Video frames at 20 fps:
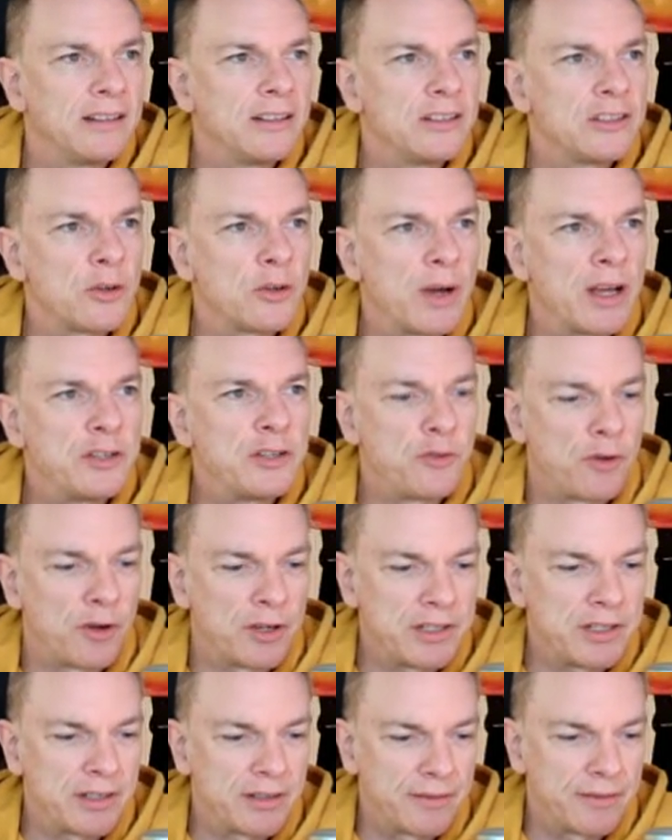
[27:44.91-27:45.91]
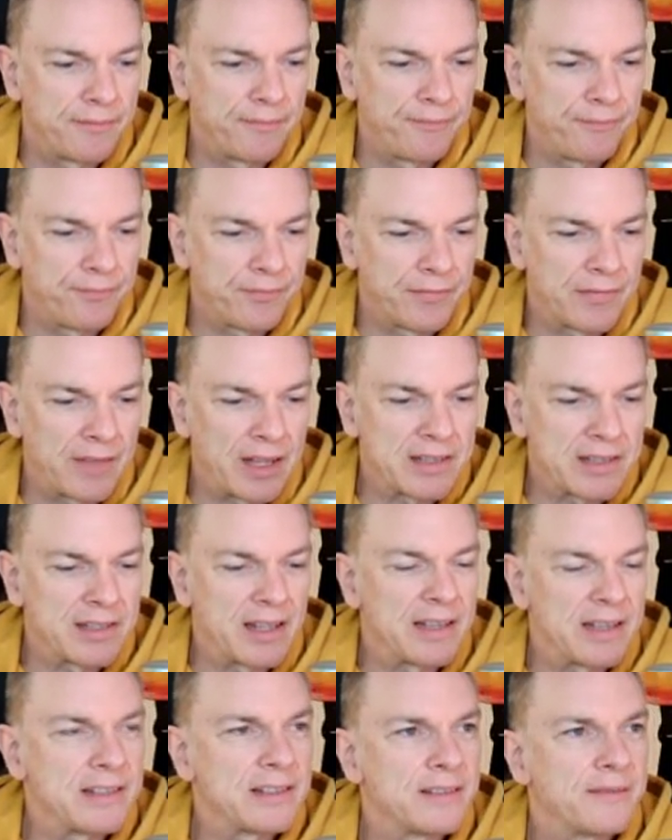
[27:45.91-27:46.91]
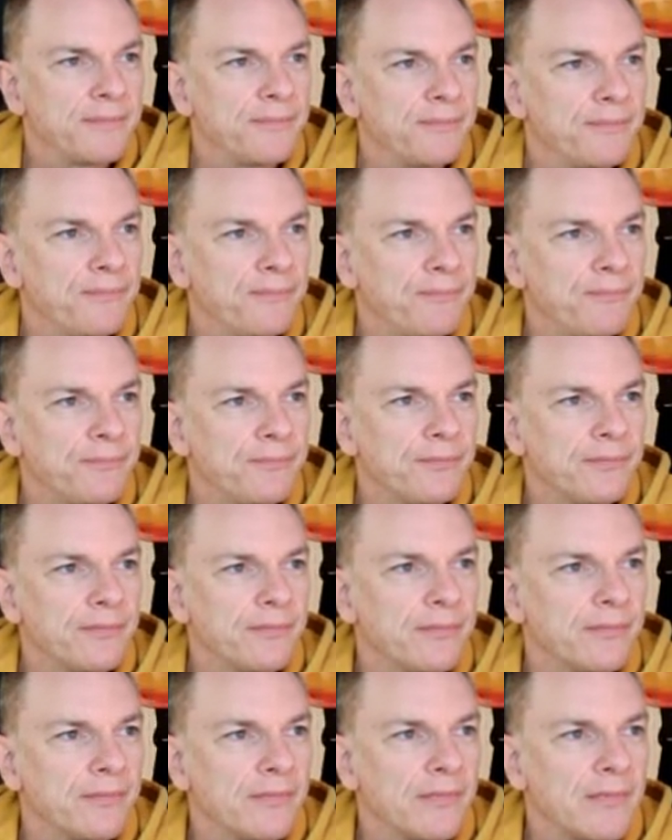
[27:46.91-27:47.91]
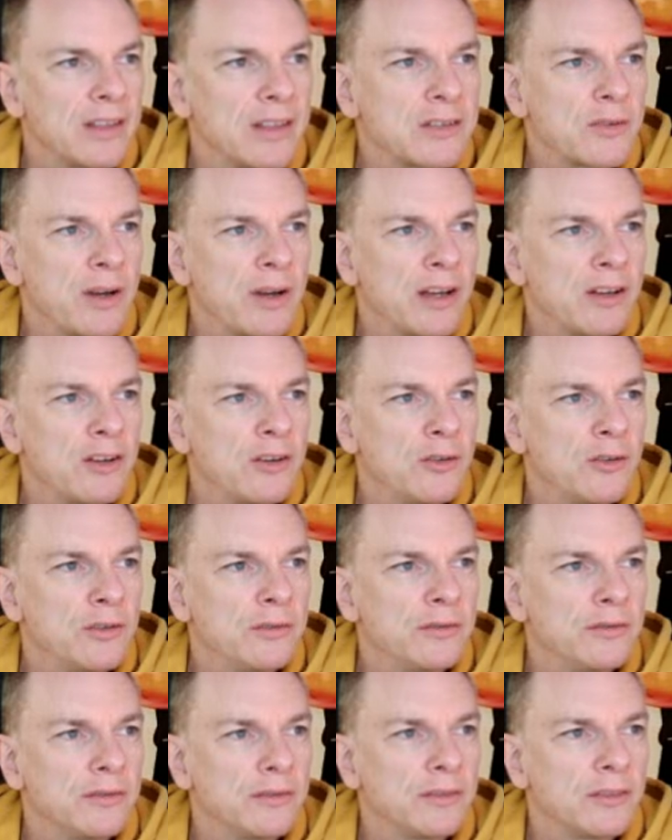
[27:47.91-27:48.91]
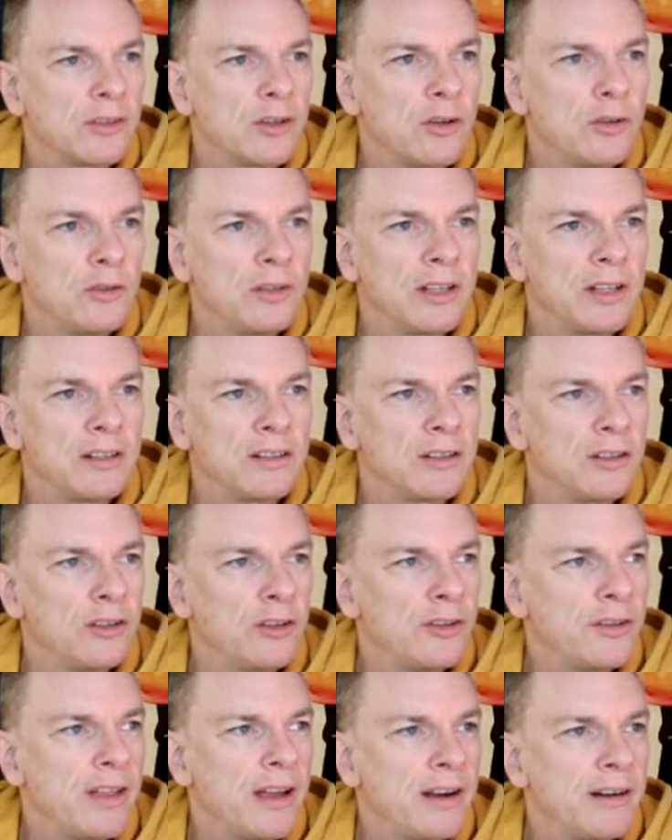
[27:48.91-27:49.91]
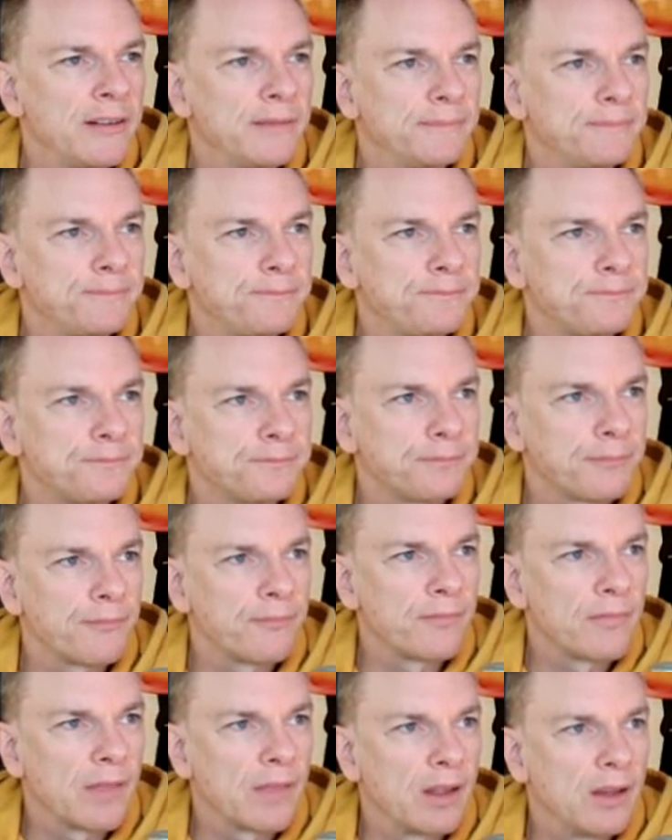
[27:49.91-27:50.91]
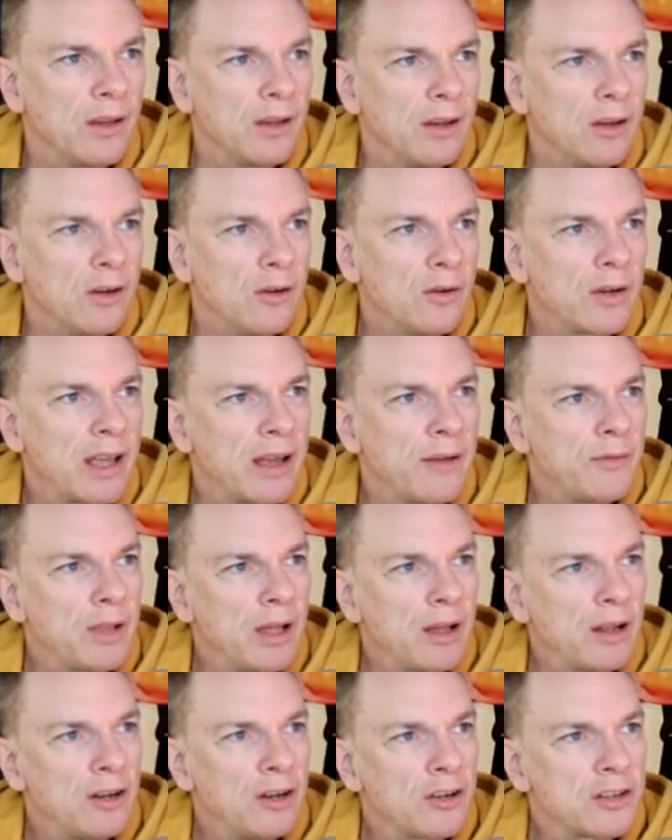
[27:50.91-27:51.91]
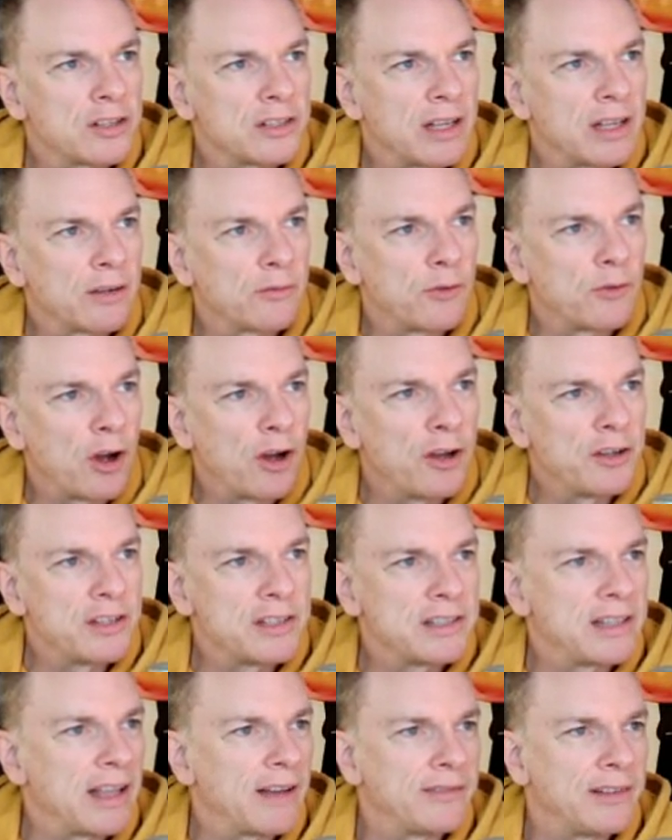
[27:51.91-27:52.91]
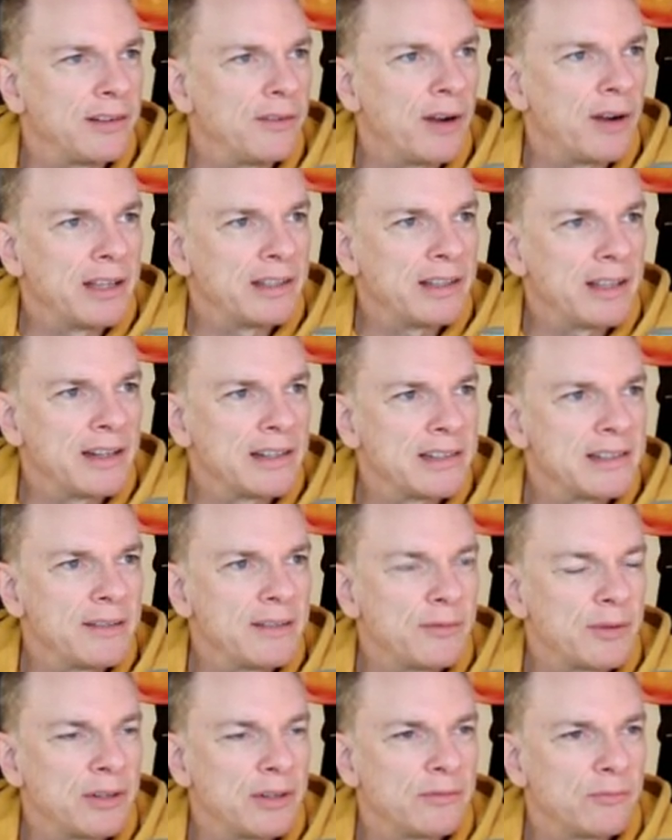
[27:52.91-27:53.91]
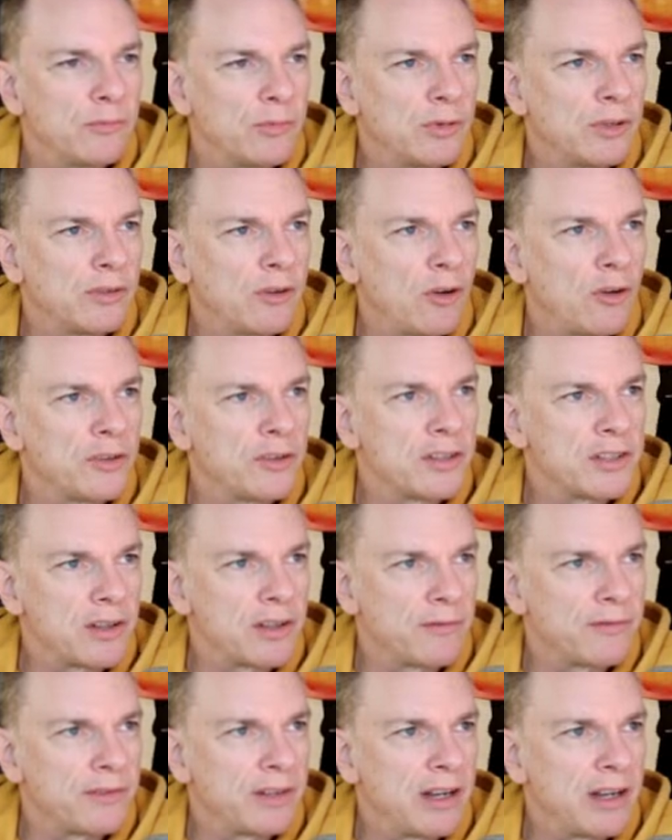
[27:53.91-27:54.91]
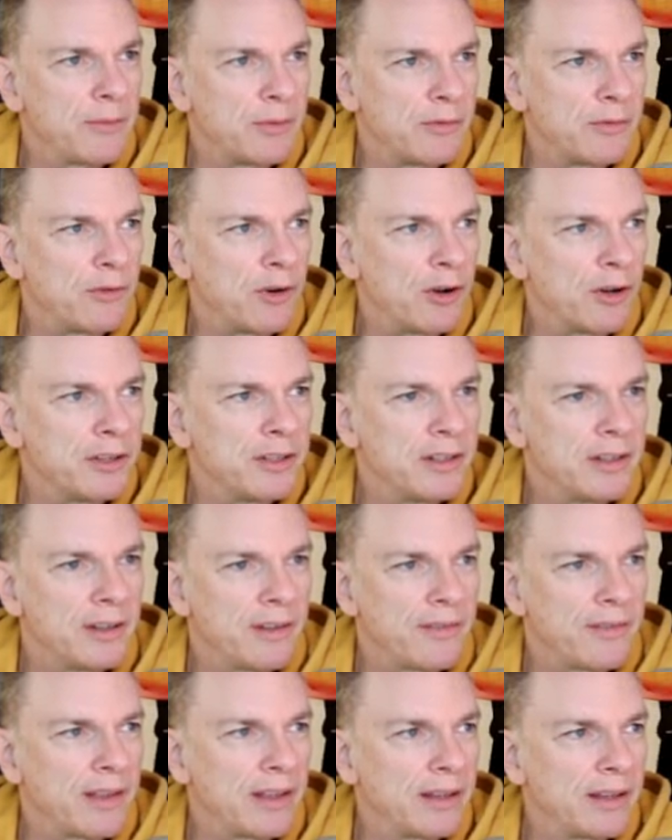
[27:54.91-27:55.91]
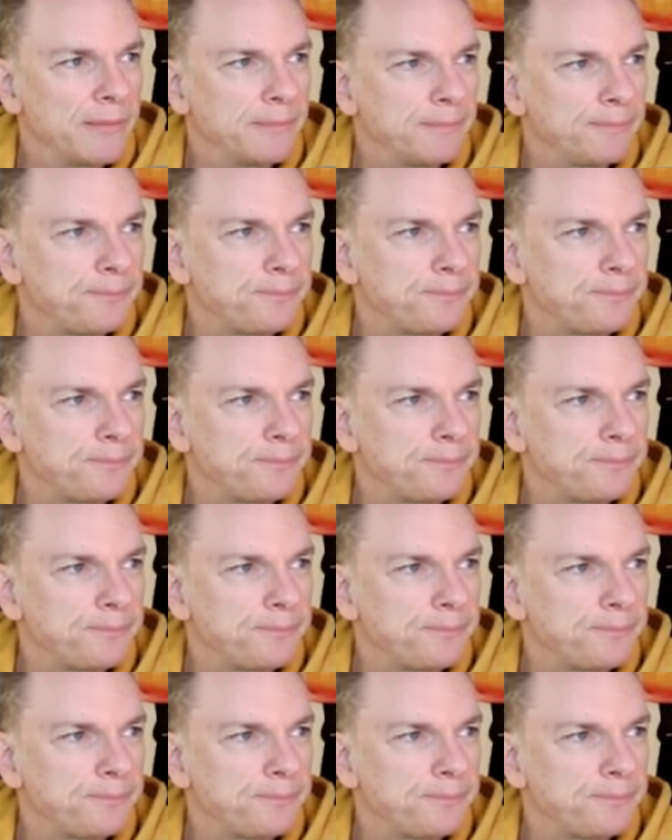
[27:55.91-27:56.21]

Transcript: so adroit. That's nice. That's quite a cool cool little clue there. Okay, that looks like round is definitely right then, isn't it? We're we're on to something here with round, I think.